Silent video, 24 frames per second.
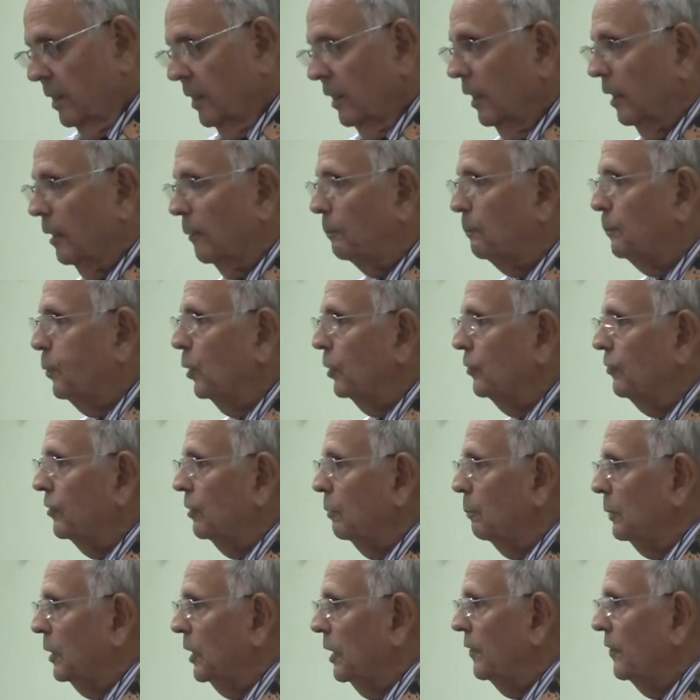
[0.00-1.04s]
and put
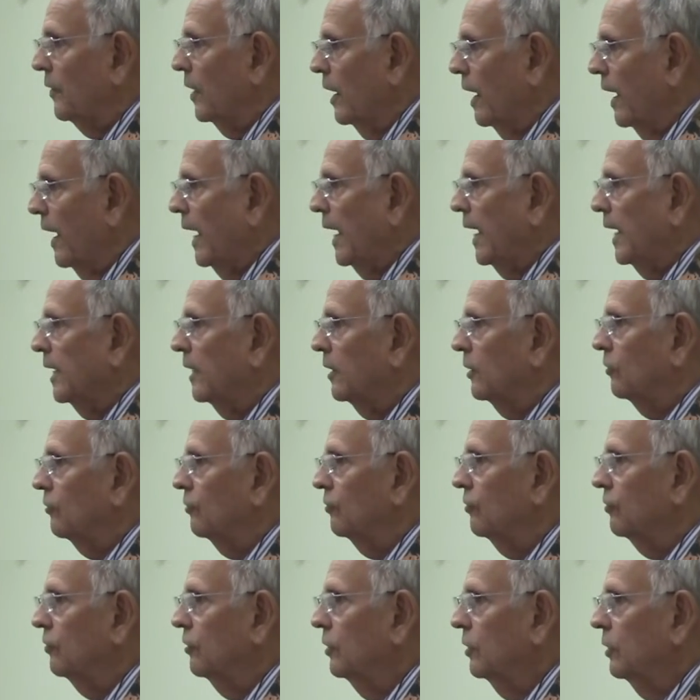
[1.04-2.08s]
them in the
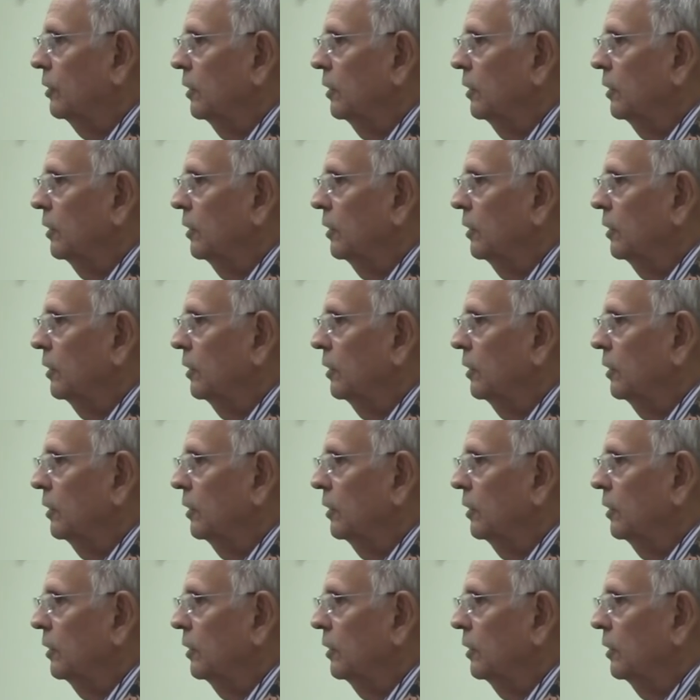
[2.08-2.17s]
hands